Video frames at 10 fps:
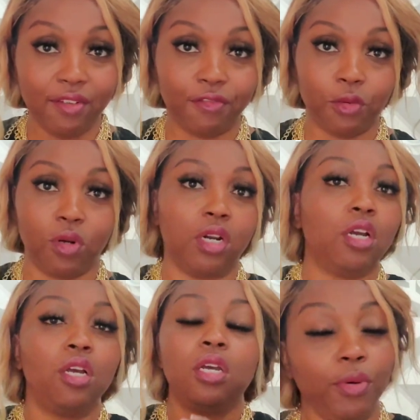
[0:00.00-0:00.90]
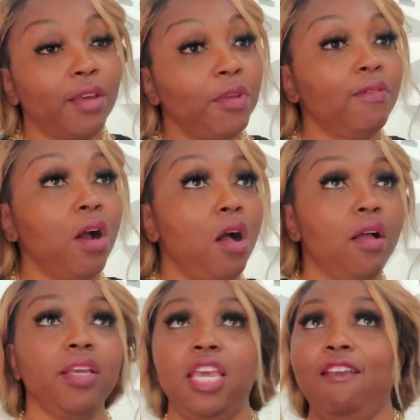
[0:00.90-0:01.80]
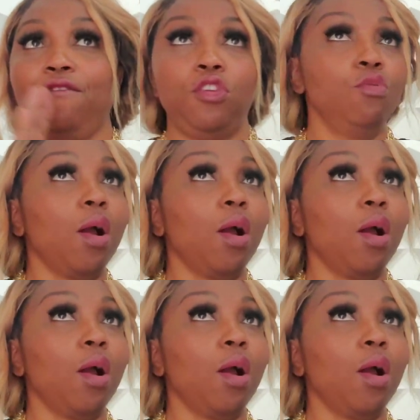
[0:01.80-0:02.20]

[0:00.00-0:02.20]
for. Don't get me wrong, if you are